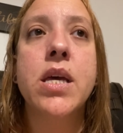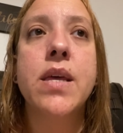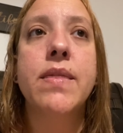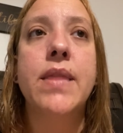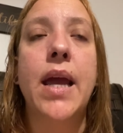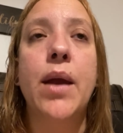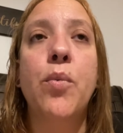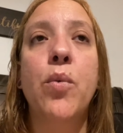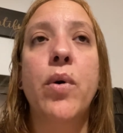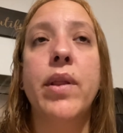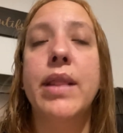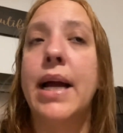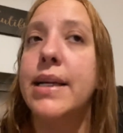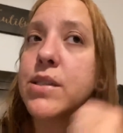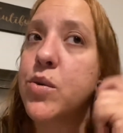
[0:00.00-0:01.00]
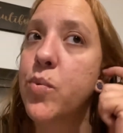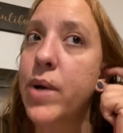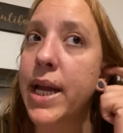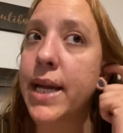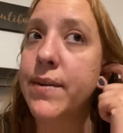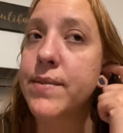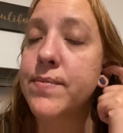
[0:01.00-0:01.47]
They like to
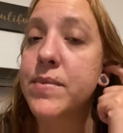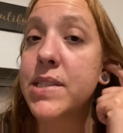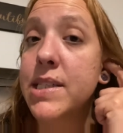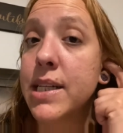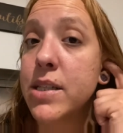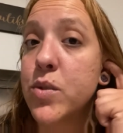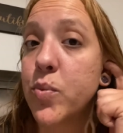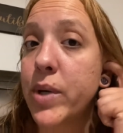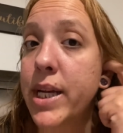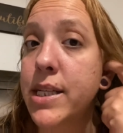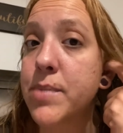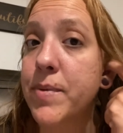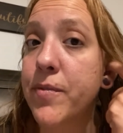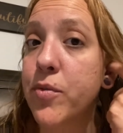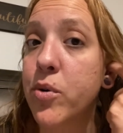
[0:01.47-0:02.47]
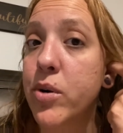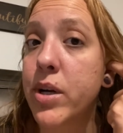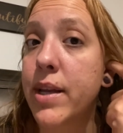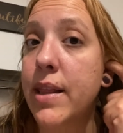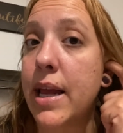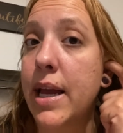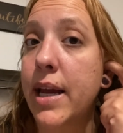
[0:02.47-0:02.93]
wait 6 weeks
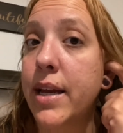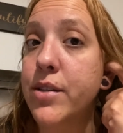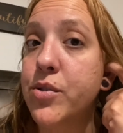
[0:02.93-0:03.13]
before they